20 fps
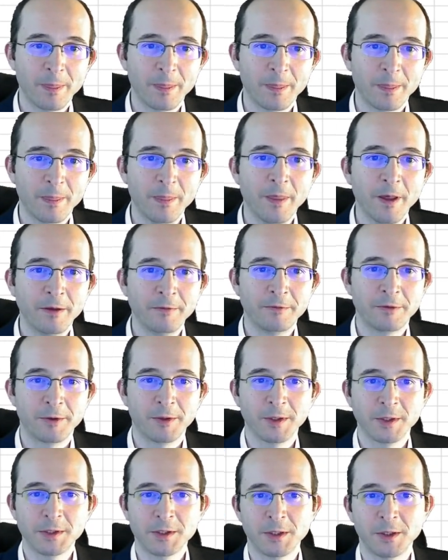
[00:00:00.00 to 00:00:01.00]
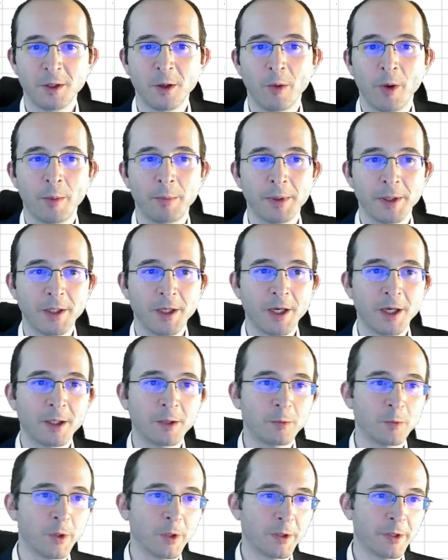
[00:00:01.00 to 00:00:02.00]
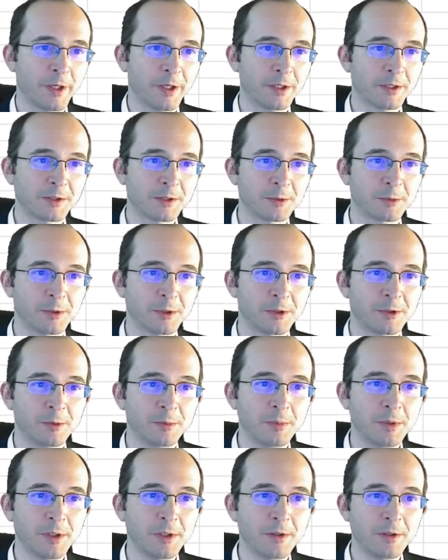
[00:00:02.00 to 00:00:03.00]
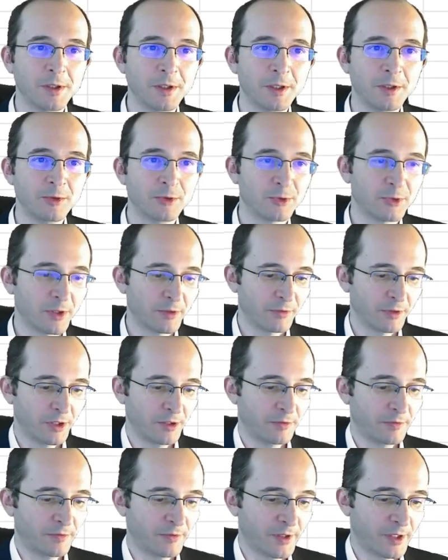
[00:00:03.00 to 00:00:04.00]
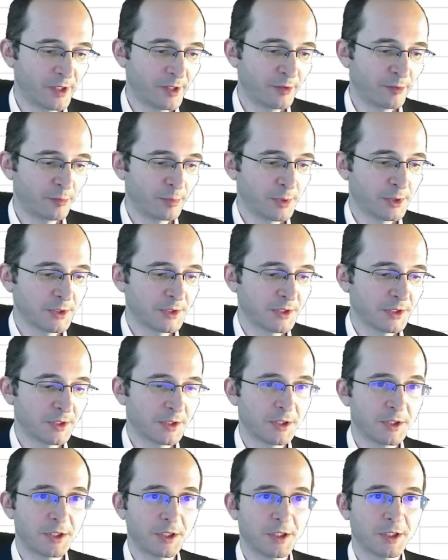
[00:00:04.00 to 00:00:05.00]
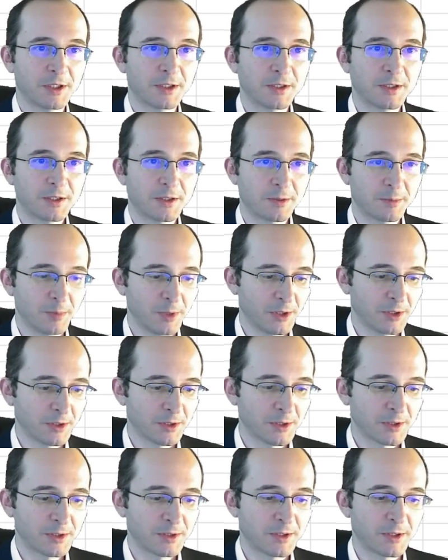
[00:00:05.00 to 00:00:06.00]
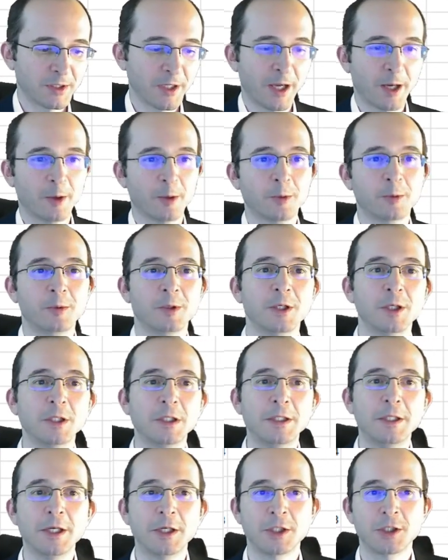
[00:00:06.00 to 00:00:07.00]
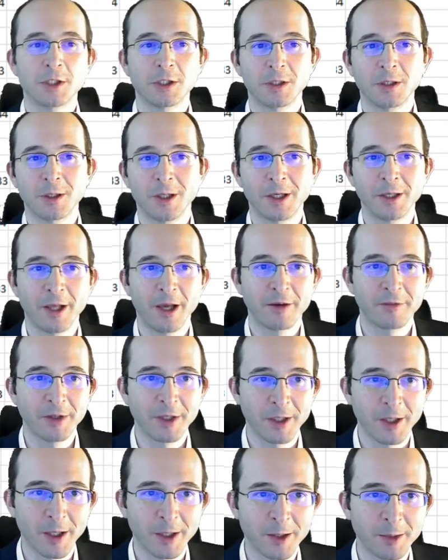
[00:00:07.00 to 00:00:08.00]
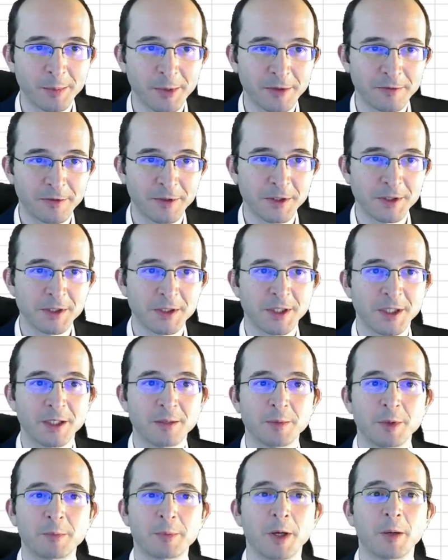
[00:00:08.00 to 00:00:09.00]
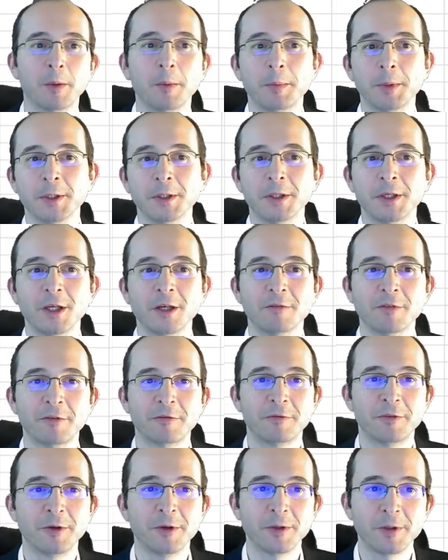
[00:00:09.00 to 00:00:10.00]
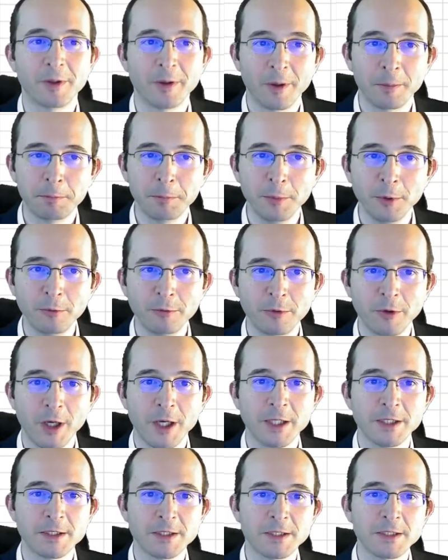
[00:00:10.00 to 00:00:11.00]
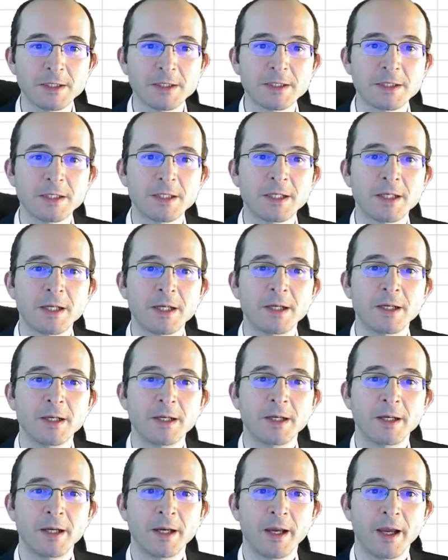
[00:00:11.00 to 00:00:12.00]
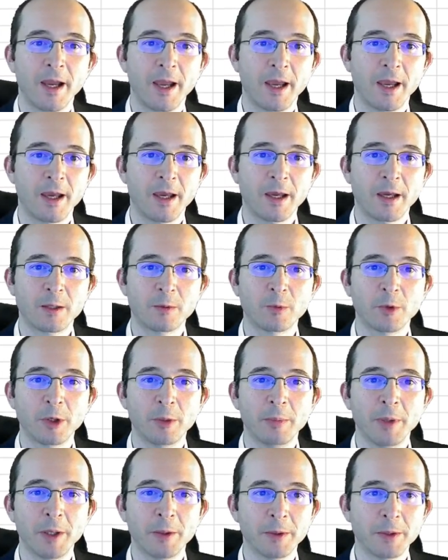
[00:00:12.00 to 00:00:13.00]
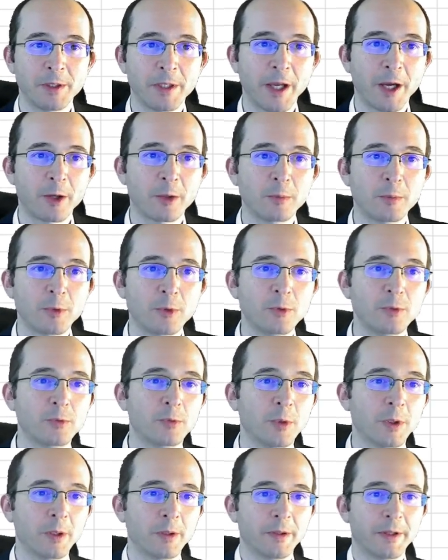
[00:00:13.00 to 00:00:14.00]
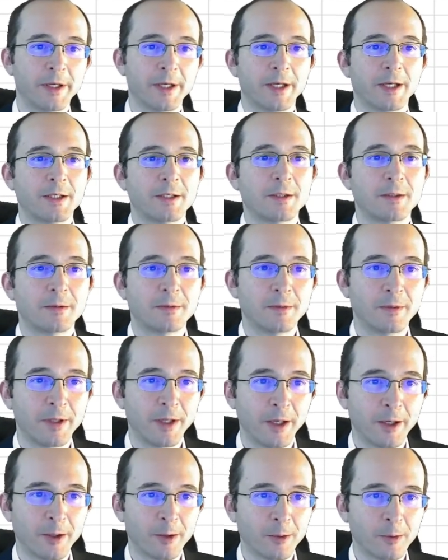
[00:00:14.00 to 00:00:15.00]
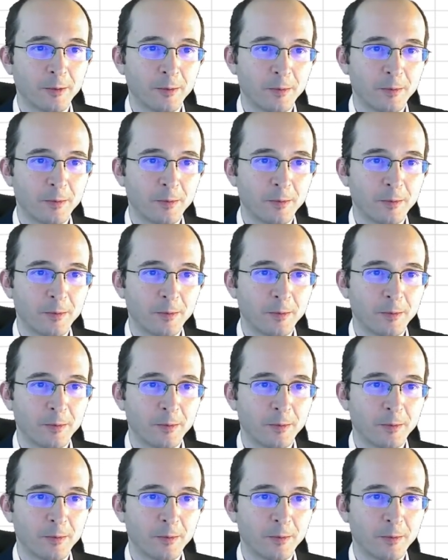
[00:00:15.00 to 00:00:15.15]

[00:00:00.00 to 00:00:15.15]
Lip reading: Then for us to go up again, well, that is going to be the 75% chance, because now conditional on having gone up the first time, the probability of a further up move rises. And what about a down move? Well, that now